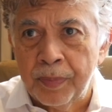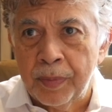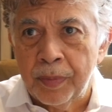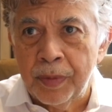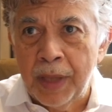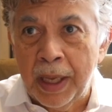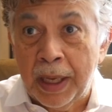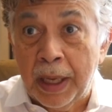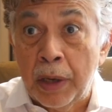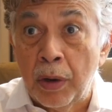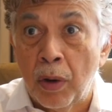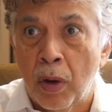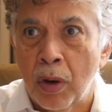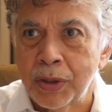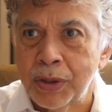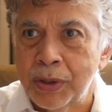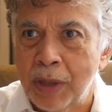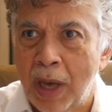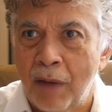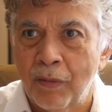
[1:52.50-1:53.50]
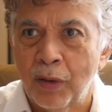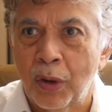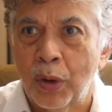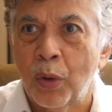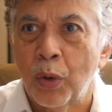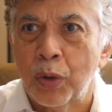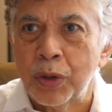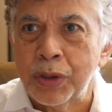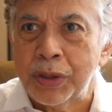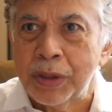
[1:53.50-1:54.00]
they can also have a
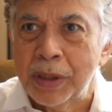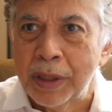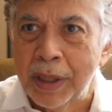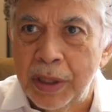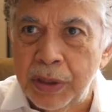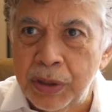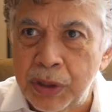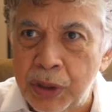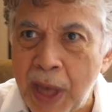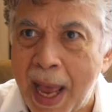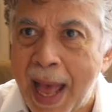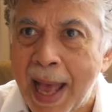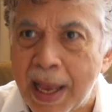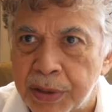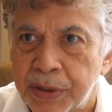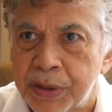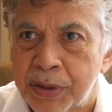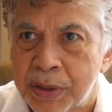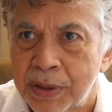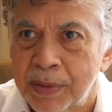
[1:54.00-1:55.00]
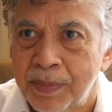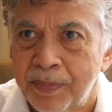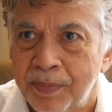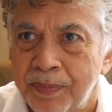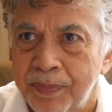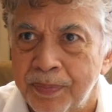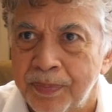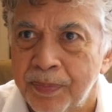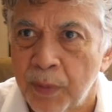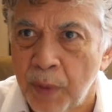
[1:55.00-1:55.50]
course in jazz,
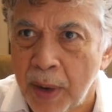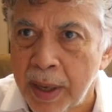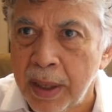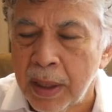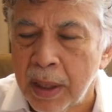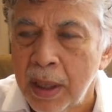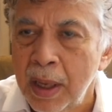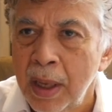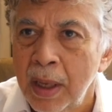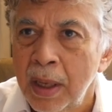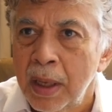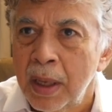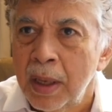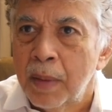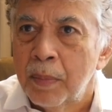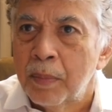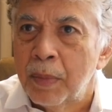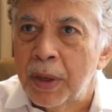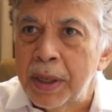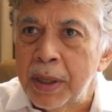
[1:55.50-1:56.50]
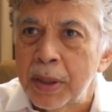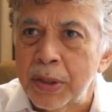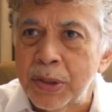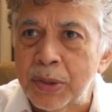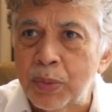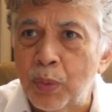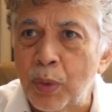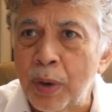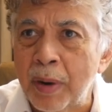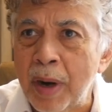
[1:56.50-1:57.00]
right? But here's
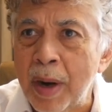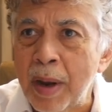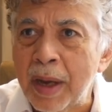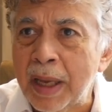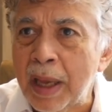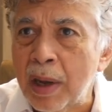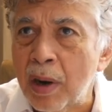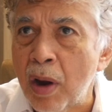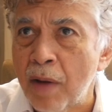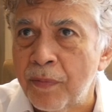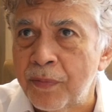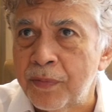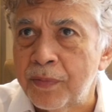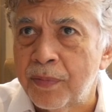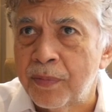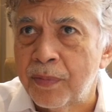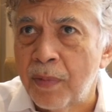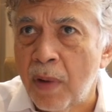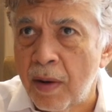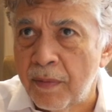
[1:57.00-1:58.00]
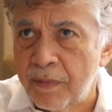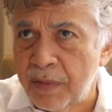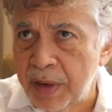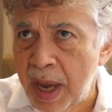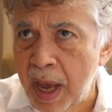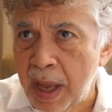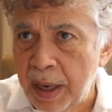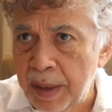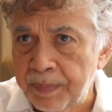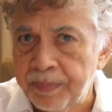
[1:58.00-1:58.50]
where I get off of
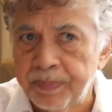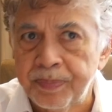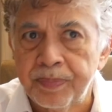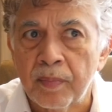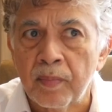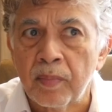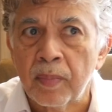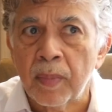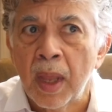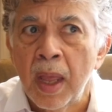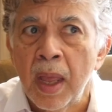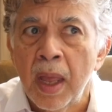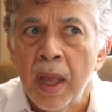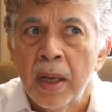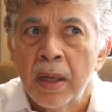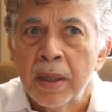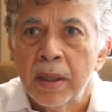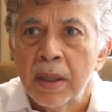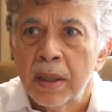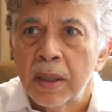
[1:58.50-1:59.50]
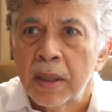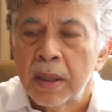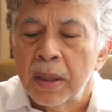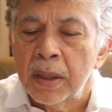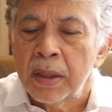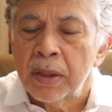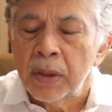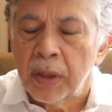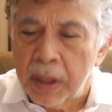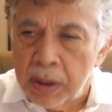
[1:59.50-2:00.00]
that.
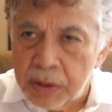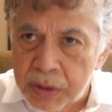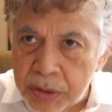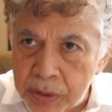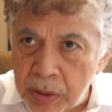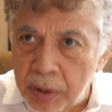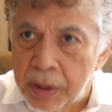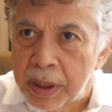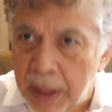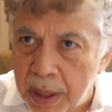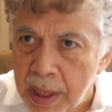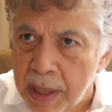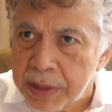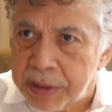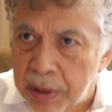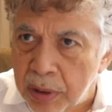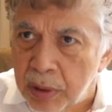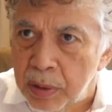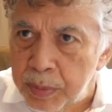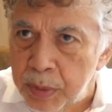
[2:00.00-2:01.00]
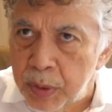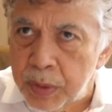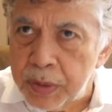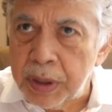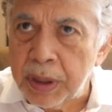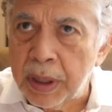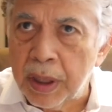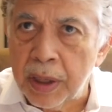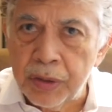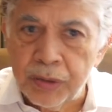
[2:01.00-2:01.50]
You can study classical
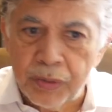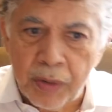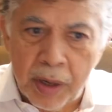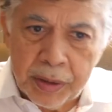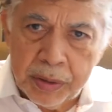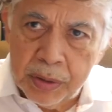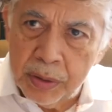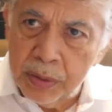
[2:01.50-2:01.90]
music and try to